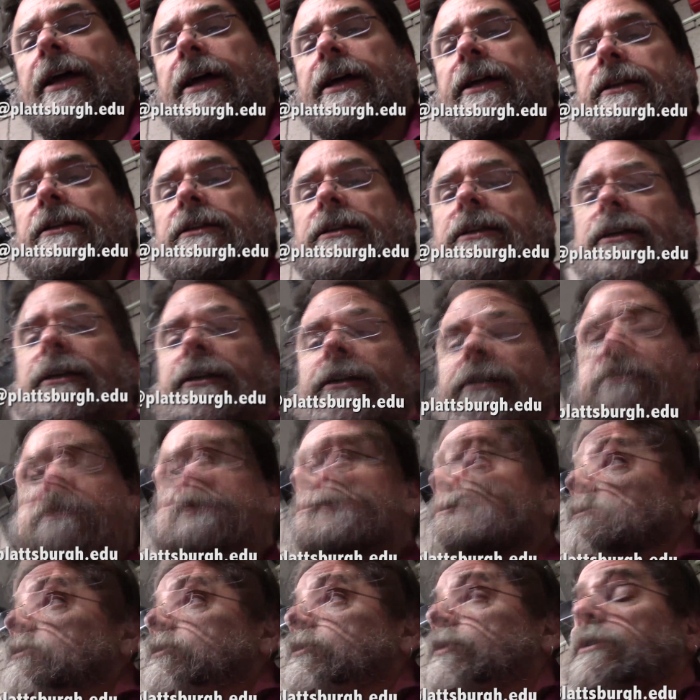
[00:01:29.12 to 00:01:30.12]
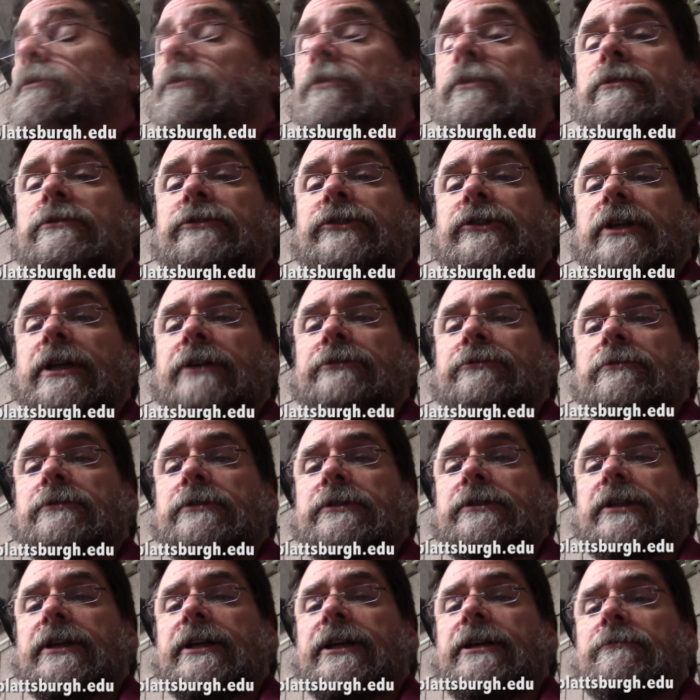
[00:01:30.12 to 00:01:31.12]
And we will schedule
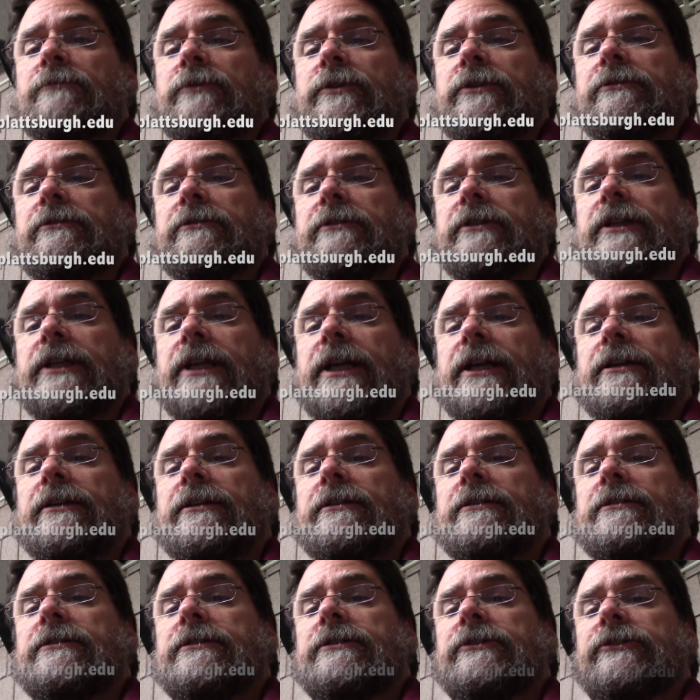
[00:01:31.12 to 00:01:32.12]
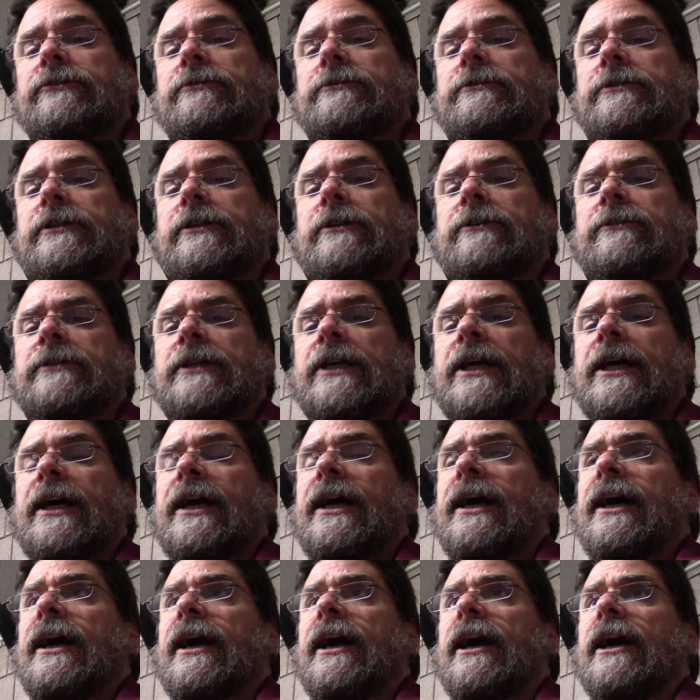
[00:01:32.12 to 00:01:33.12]
a time when you can get into the studio.
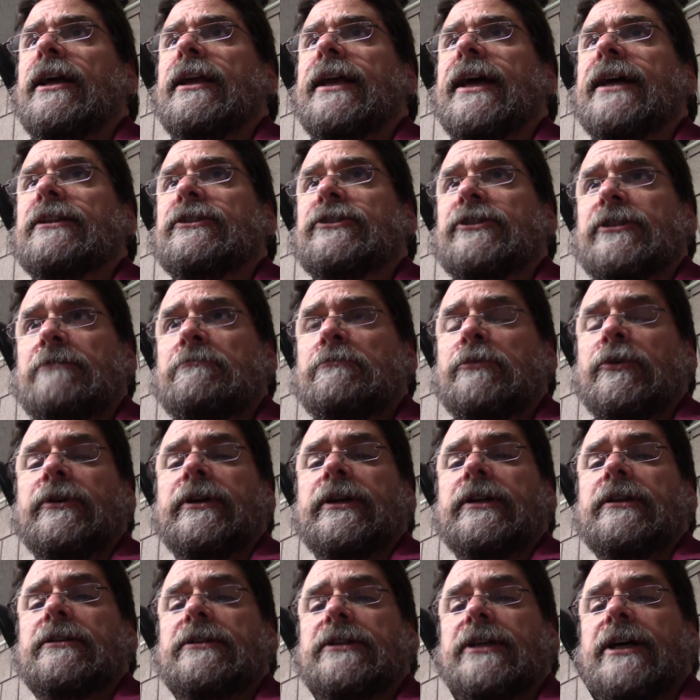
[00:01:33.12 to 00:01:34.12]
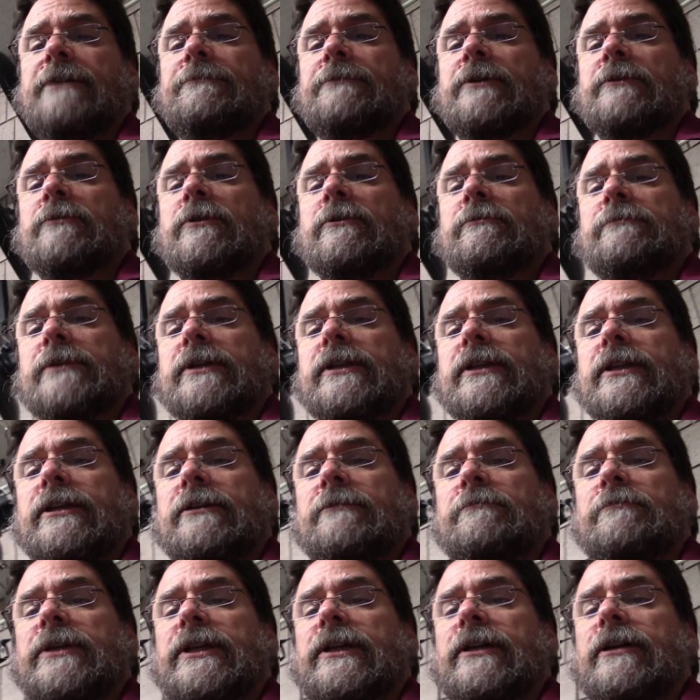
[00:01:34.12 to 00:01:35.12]
At some point in time, I'm hoping that
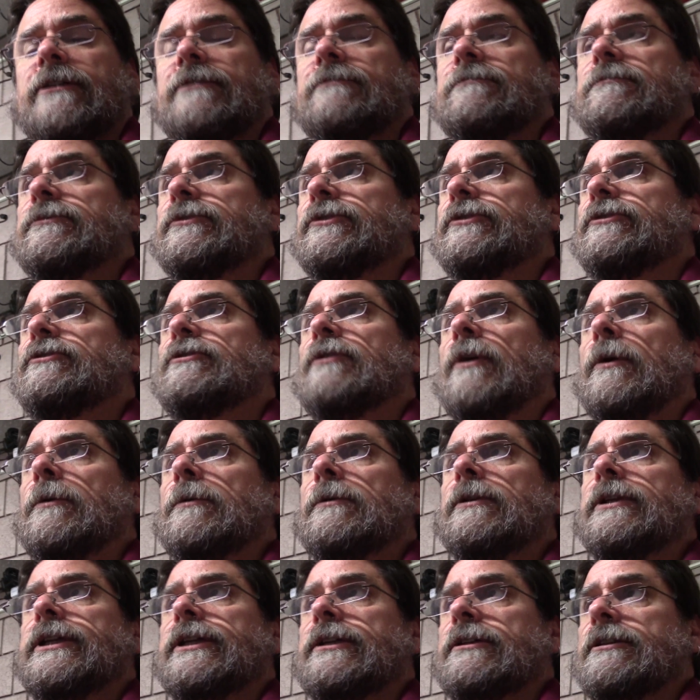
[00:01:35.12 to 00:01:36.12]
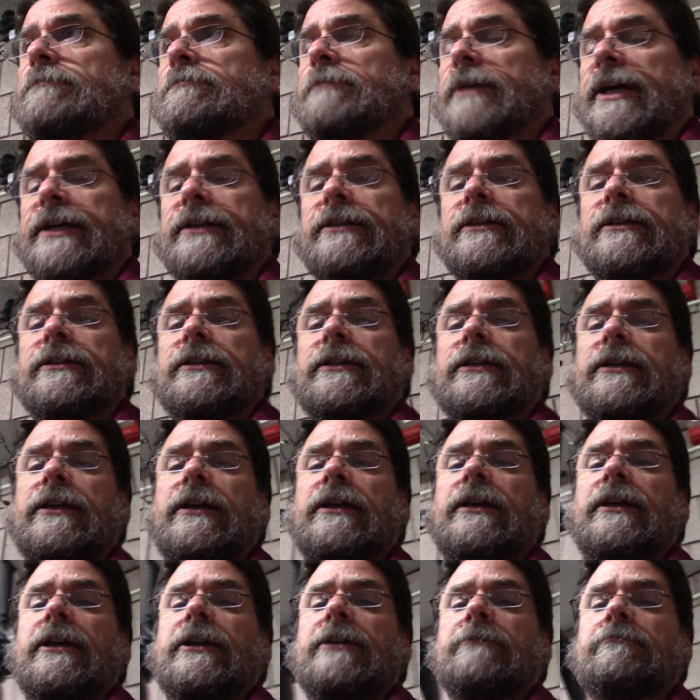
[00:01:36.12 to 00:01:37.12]
it becomes totally independent,
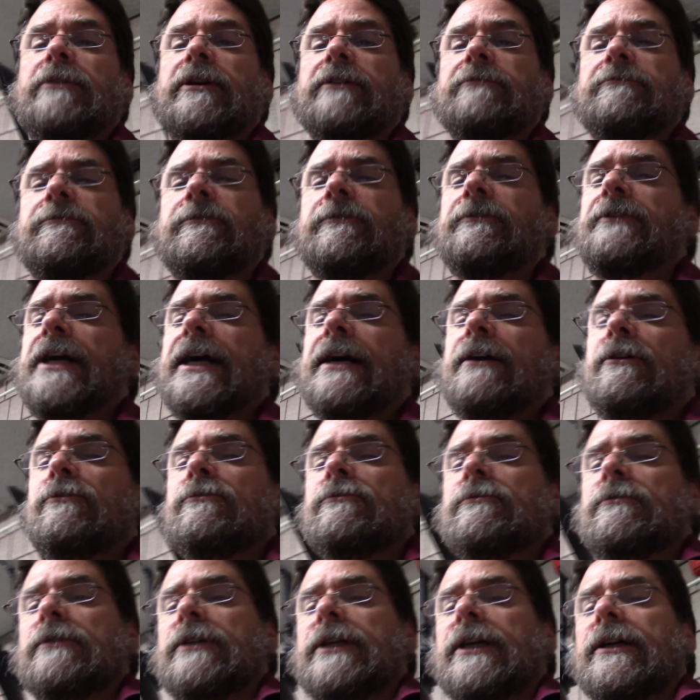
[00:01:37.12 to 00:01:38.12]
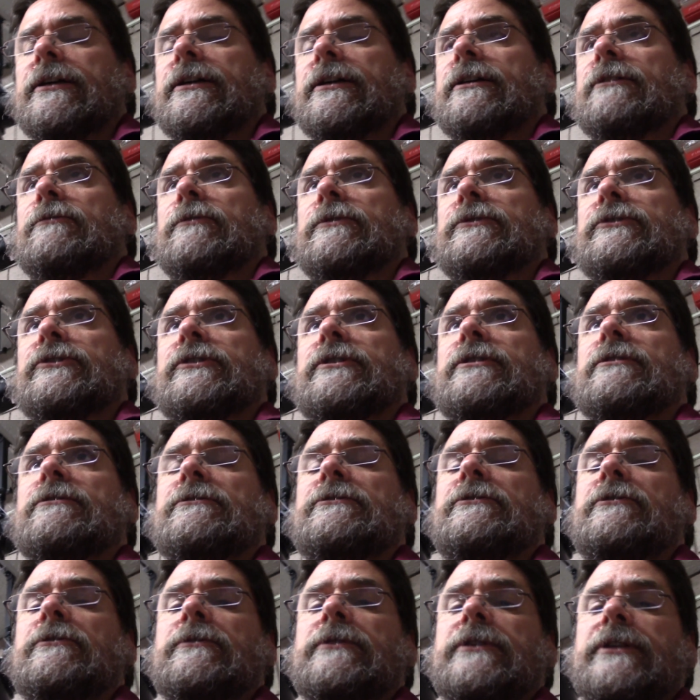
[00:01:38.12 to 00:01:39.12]
but for now, we're still
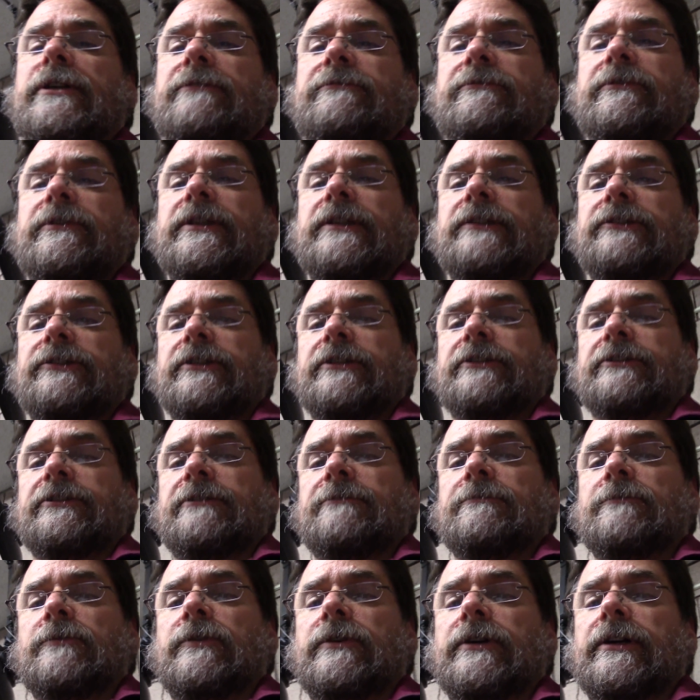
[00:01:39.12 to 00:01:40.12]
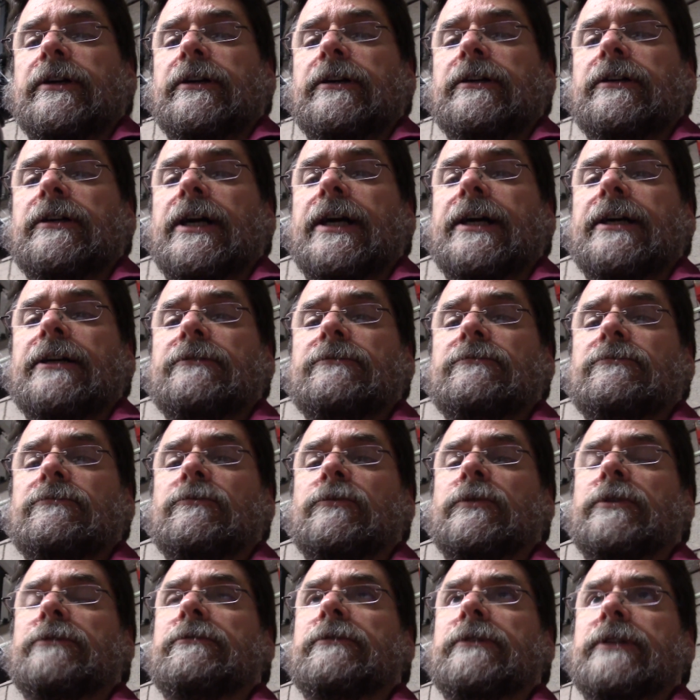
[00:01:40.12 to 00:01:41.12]
new enough in the system where I
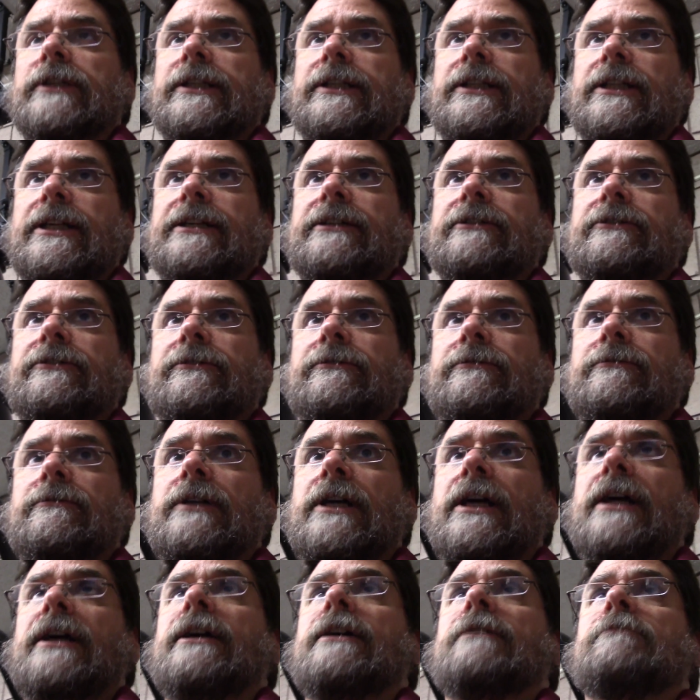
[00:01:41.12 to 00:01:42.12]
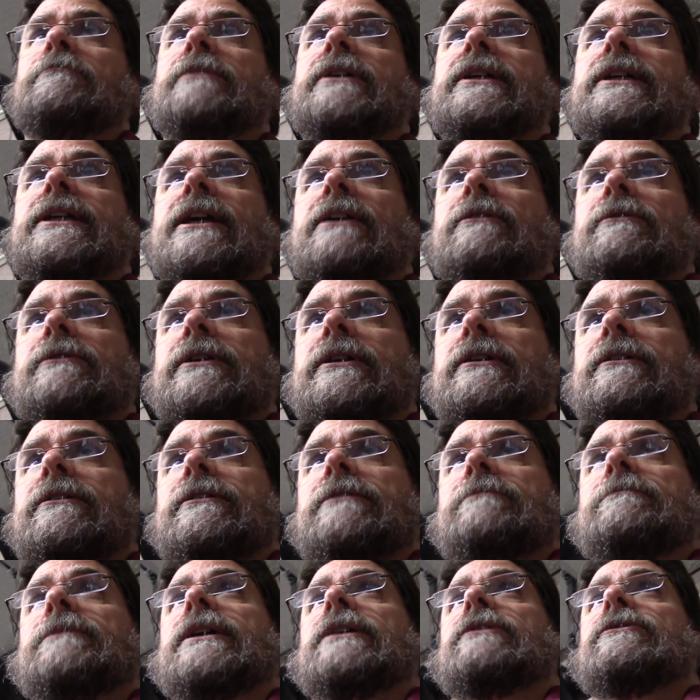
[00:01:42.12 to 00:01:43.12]
would really like to be down here
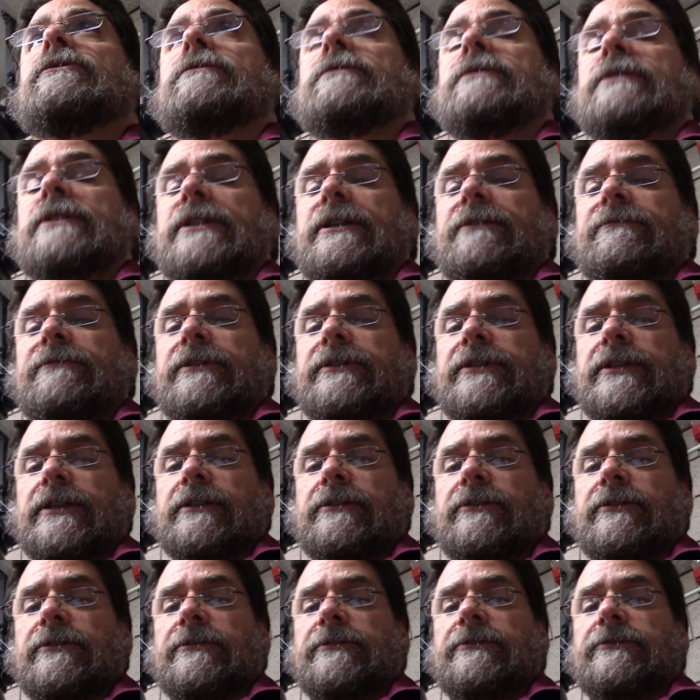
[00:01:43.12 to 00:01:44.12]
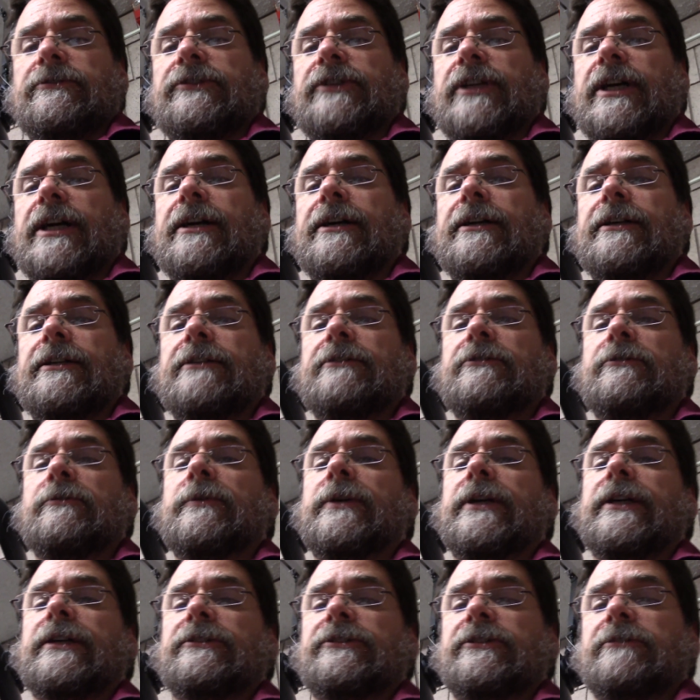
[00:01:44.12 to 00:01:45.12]
to make sure that everything turns on the
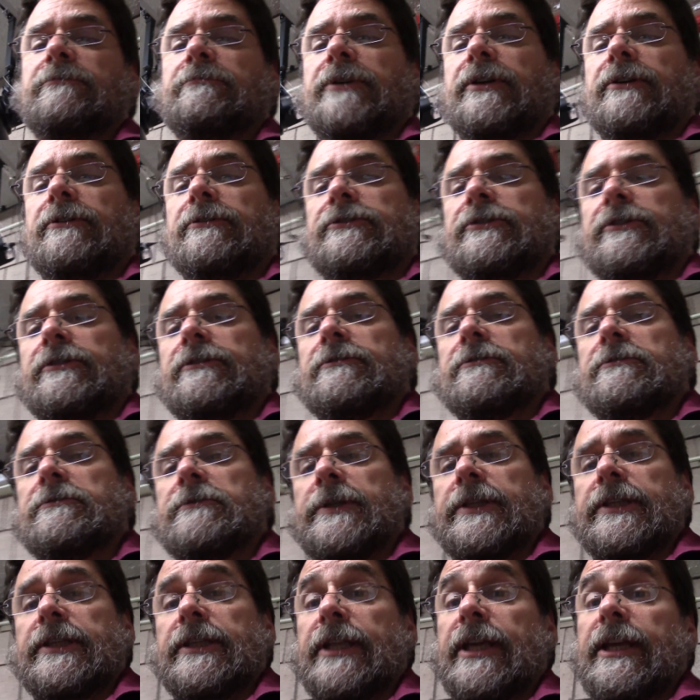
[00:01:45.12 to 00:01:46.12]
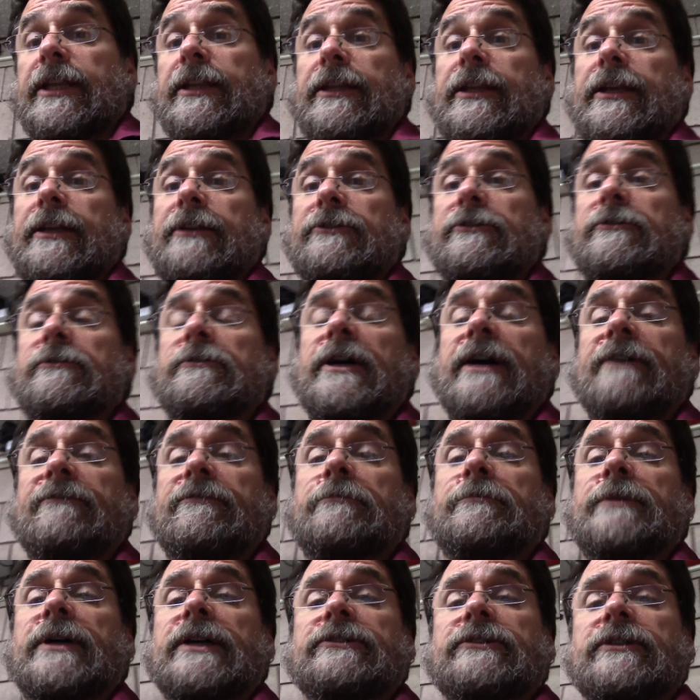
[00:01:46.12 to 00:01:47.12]
way it's supposed to and that you have
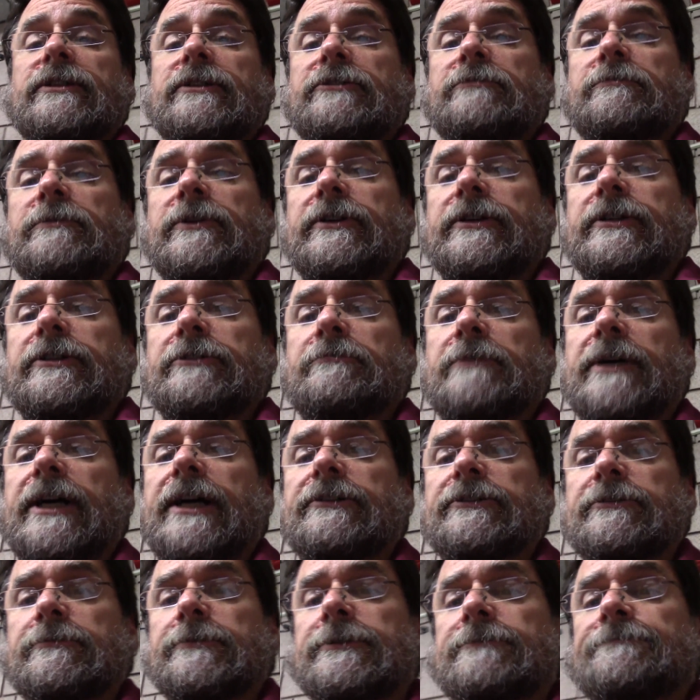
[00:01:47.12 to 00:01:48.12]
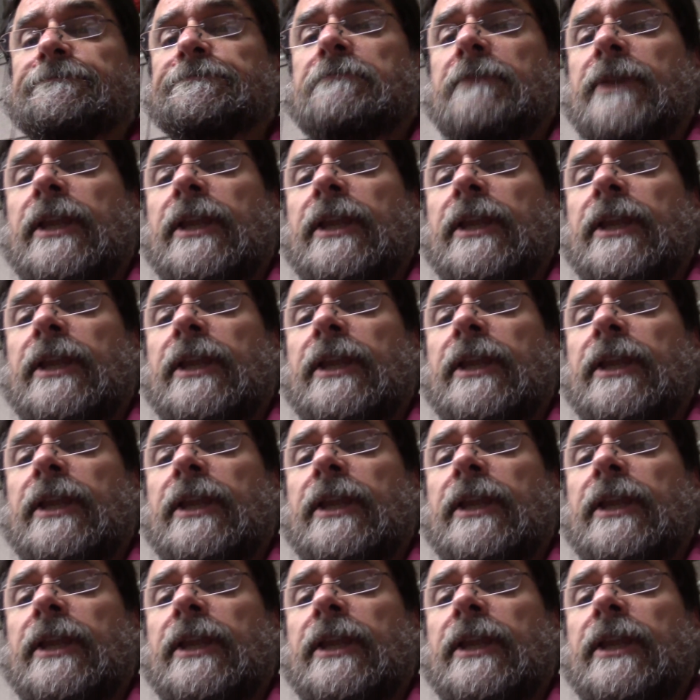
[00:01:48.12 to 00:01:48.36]
the best experience possible.